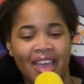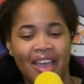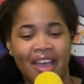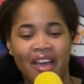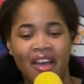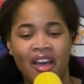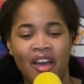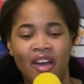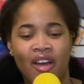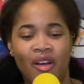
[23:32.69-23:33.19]

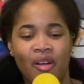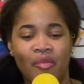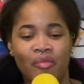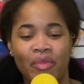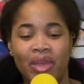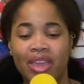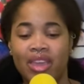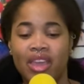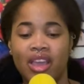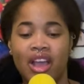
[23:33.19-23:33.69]
Um,
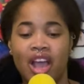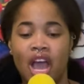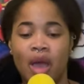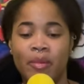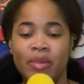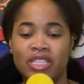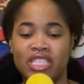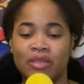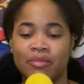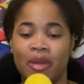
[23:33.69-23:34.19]
making
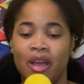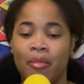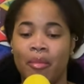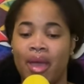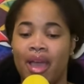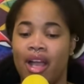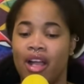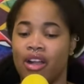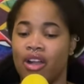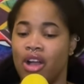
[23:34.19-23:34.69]
comments about my
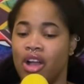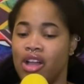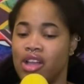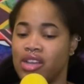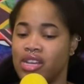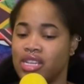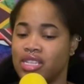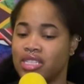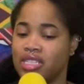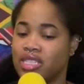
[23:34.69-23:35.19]
alcohol
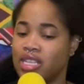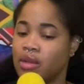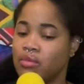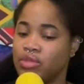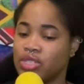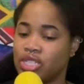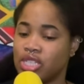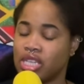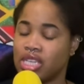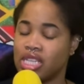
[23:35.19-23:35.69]

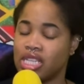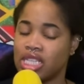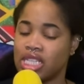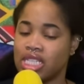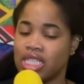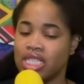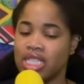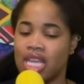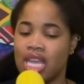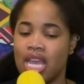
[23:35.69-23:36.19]

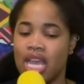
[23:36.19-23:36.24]
consumption,